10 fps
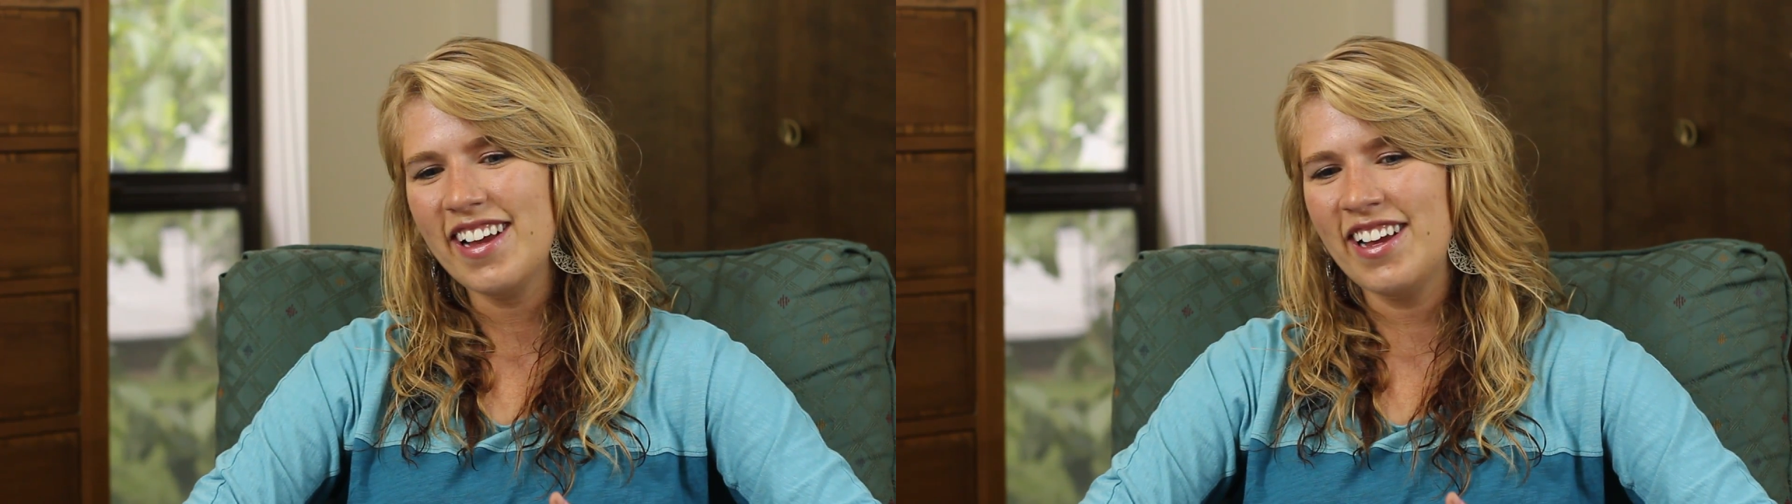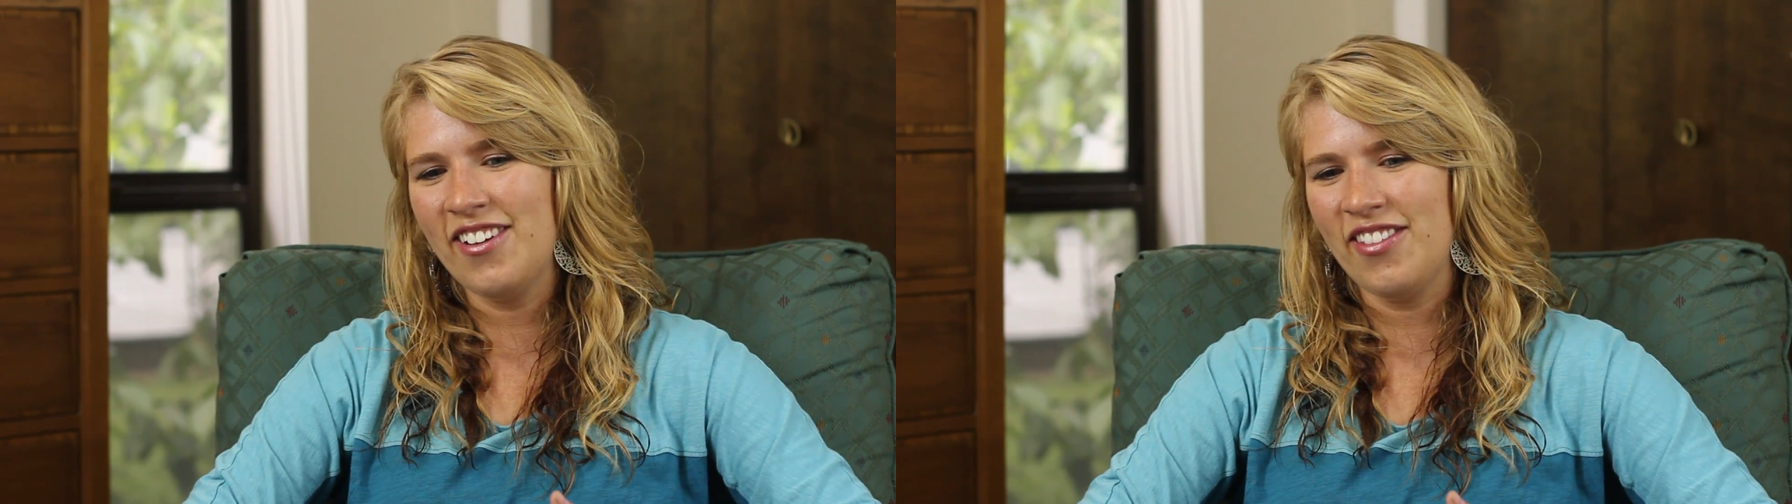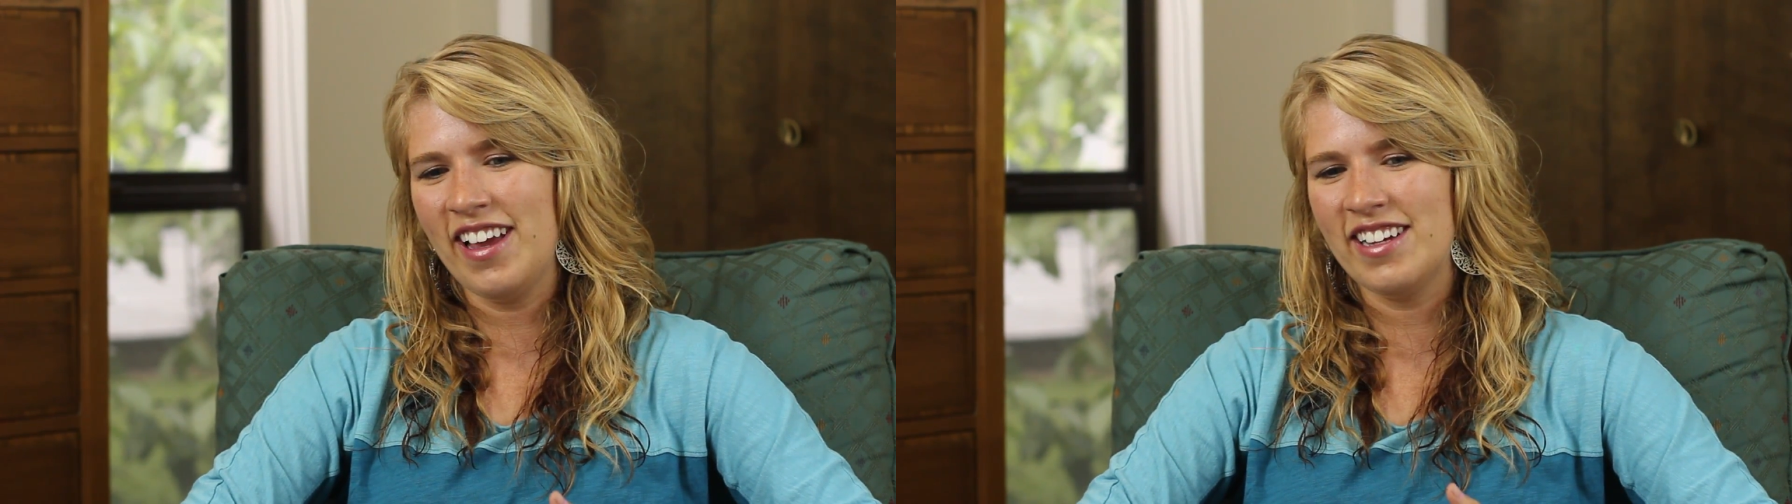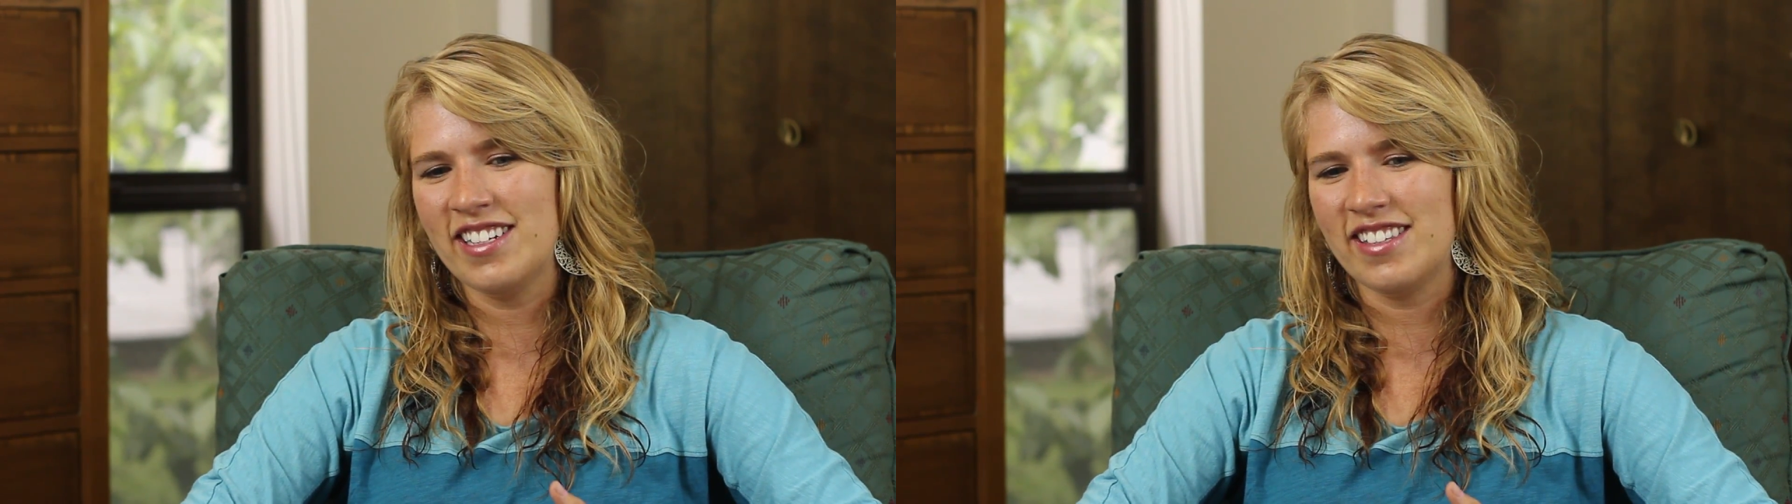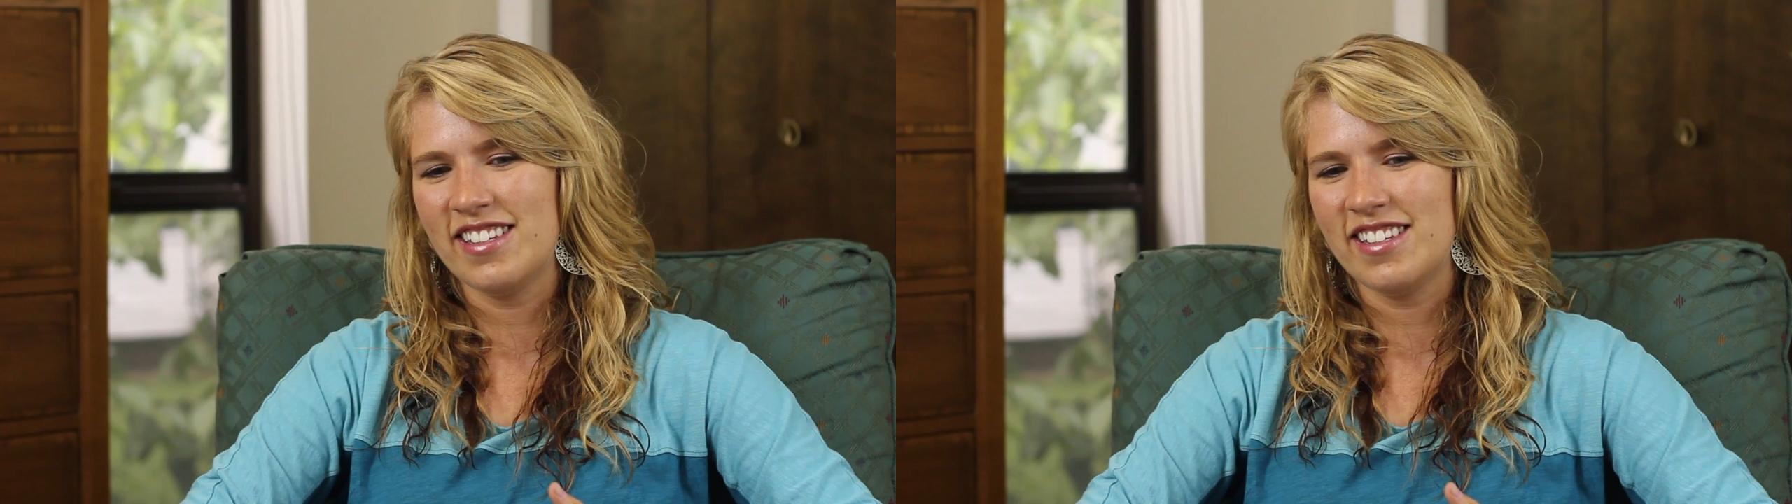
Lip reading: You know, they